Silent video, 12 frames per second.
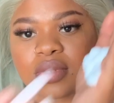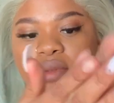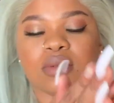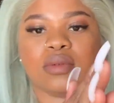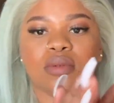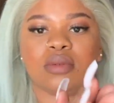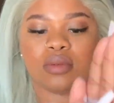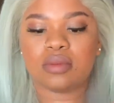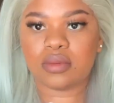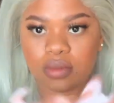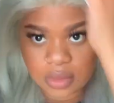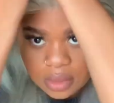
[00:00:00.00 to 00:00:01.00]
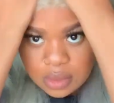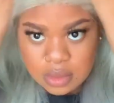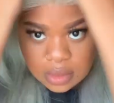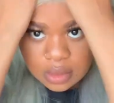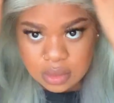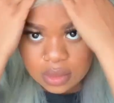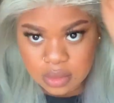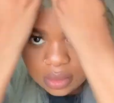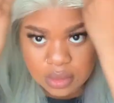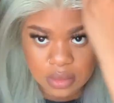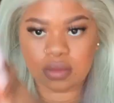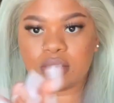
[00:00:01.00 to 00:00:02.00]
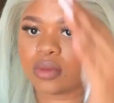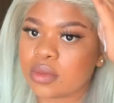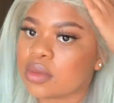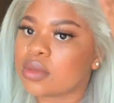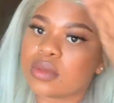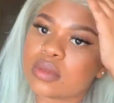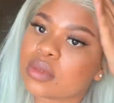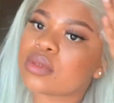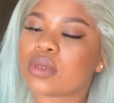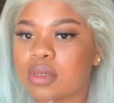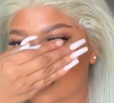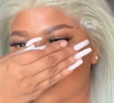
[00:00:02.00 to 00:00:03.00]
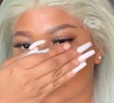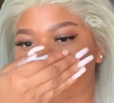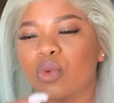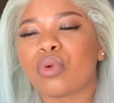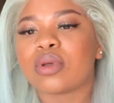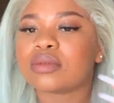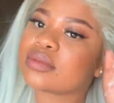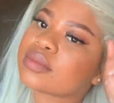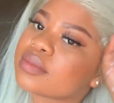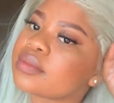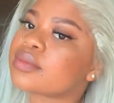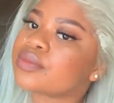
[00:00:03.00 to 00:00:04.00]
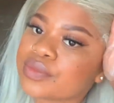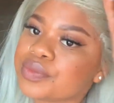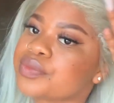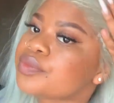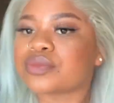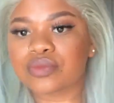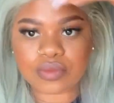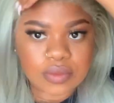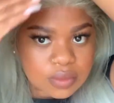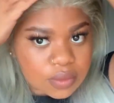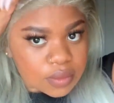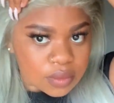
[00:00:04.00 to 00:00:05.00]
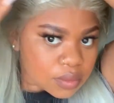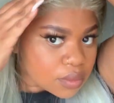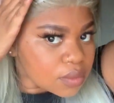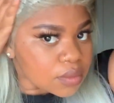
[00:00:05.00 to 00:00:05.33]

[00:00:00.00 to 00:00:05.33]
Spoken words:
You can use any brand really, but I love this one. It smells so good.